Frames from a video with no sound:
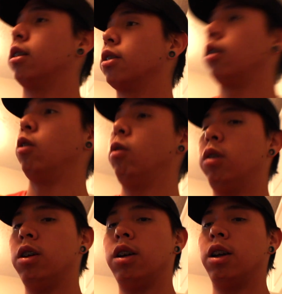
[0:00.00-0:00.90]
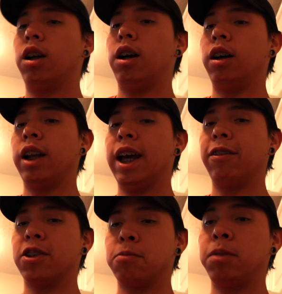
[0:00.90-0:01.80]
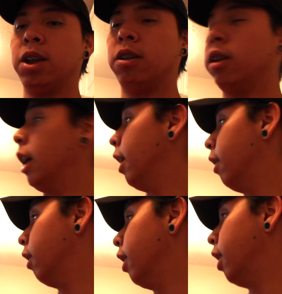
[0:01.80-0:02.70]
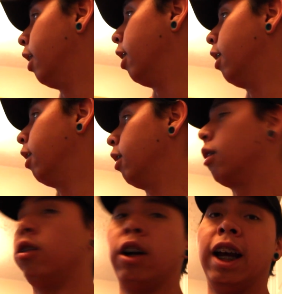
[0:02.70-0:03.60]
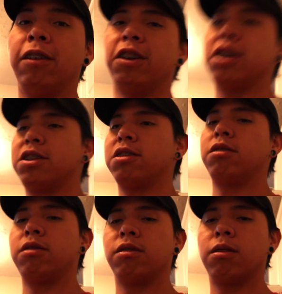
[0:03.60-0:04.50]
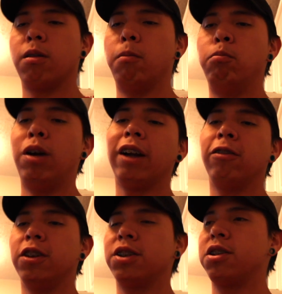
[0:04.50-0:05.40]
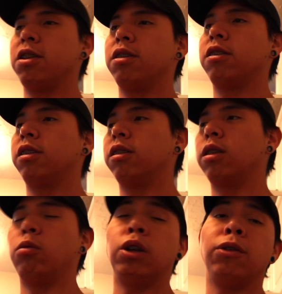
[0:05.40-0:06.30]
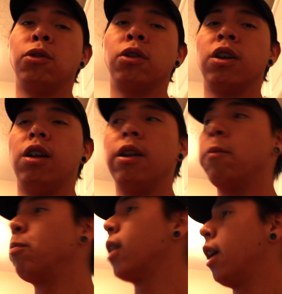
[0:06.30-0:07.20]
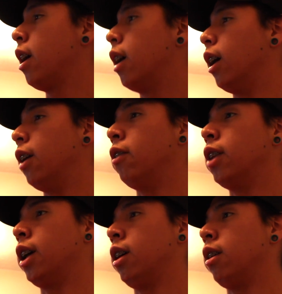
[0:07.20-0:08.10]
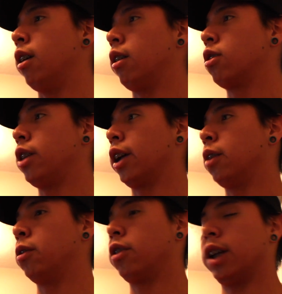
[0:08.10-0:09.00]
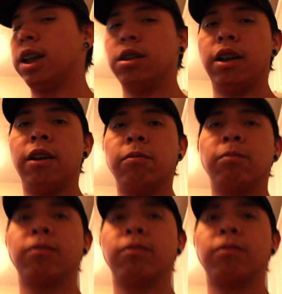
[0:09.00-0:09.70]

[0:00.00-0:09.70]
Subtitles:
So I'm gonna have this meal, and then, or have this breakfast, whatever you want to call it. And then I'll check in with you guys later.